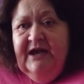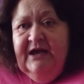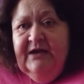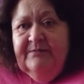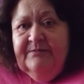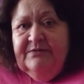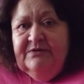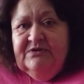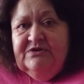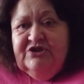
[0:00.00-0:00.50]

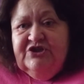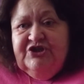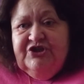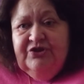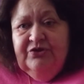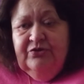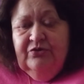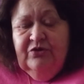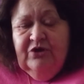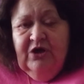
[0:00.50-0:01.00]
able
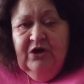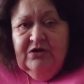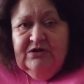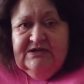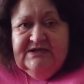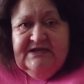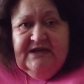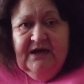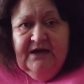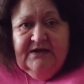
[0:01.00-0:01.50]
to
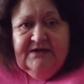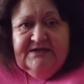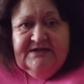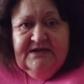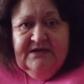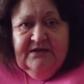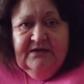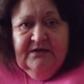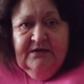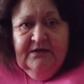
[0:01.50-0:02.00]
contact
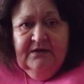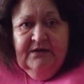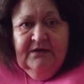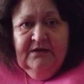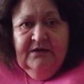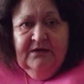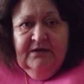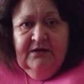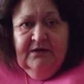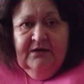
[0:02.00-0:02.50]

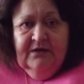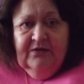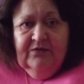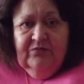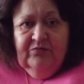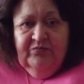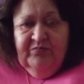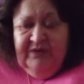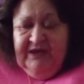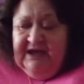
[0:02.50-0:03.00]

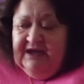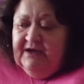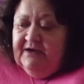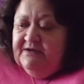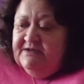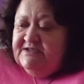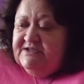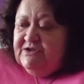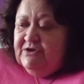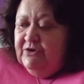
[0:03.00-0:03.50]

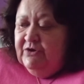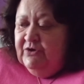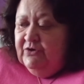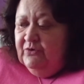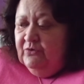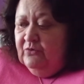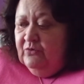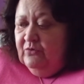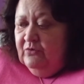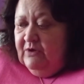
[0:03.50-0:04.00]
beings
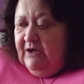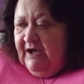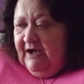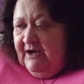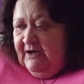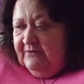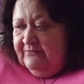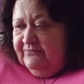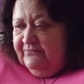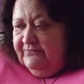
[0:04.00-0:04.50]
who
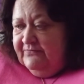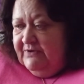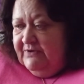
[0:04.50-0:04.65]
have